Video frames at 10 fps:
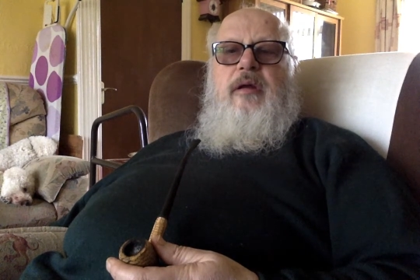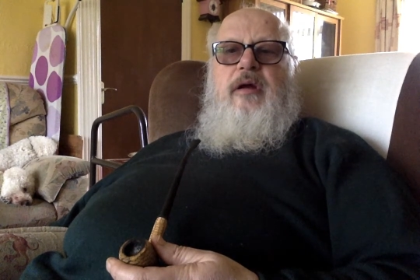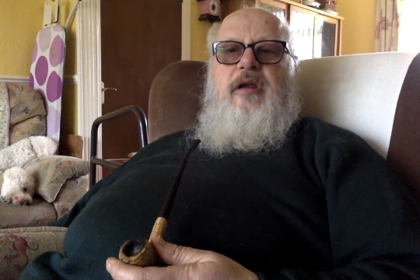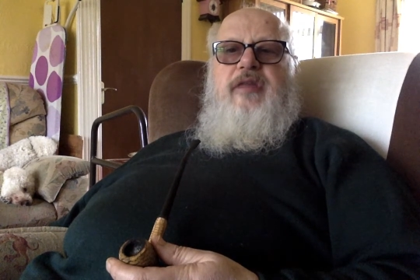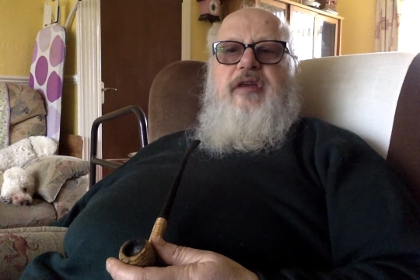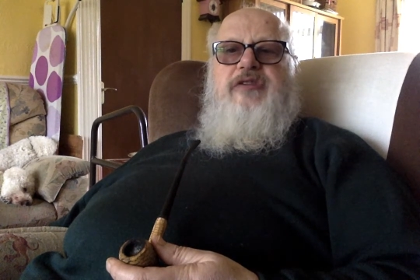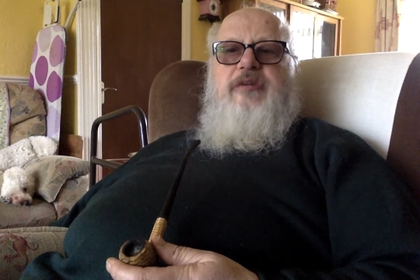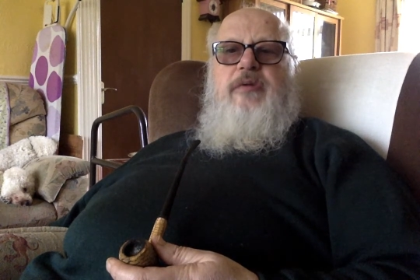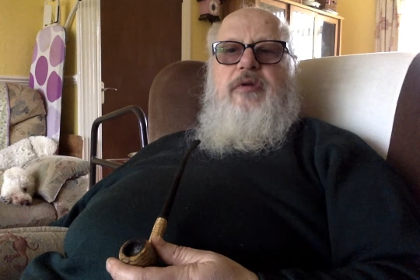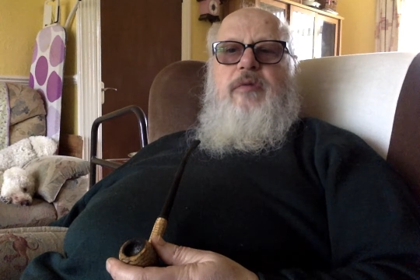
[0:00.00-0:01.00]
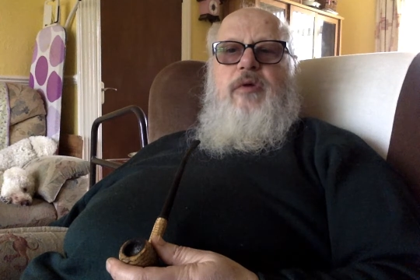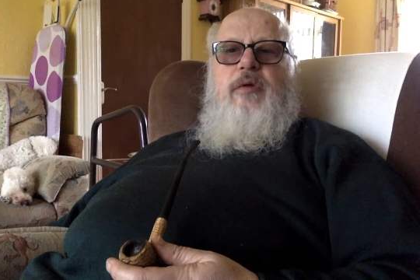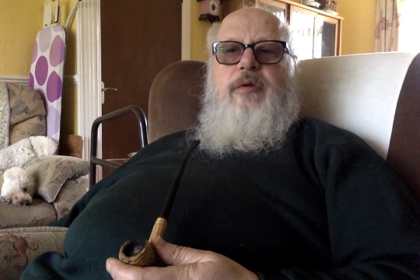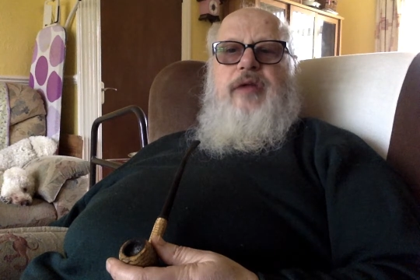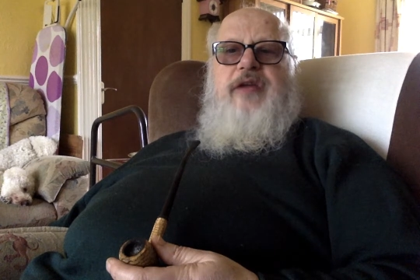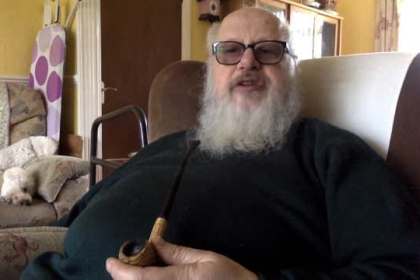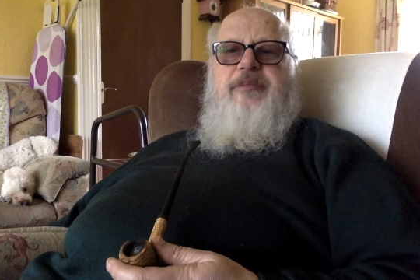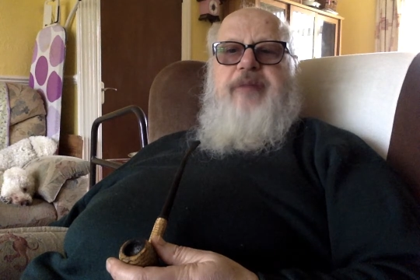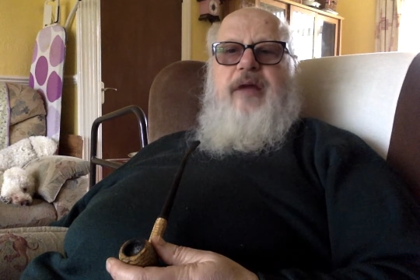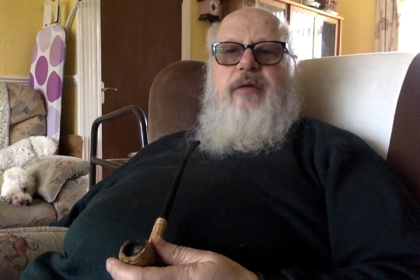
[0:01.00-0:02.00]
And he thinks, I wonder what all that's
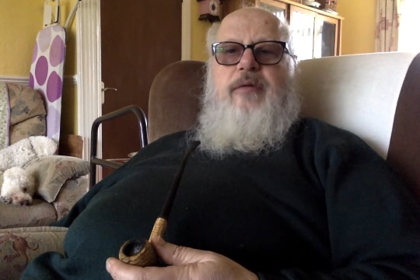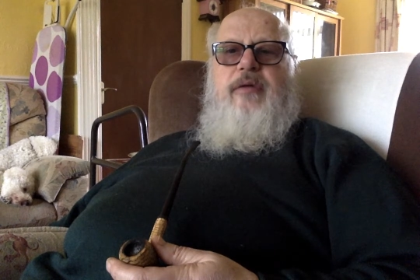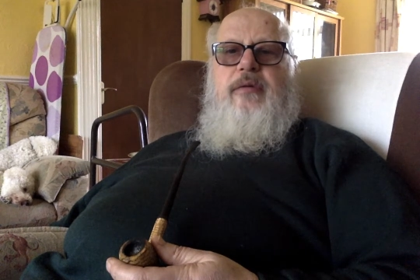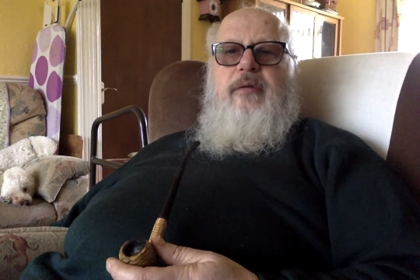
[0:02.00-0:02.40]
about,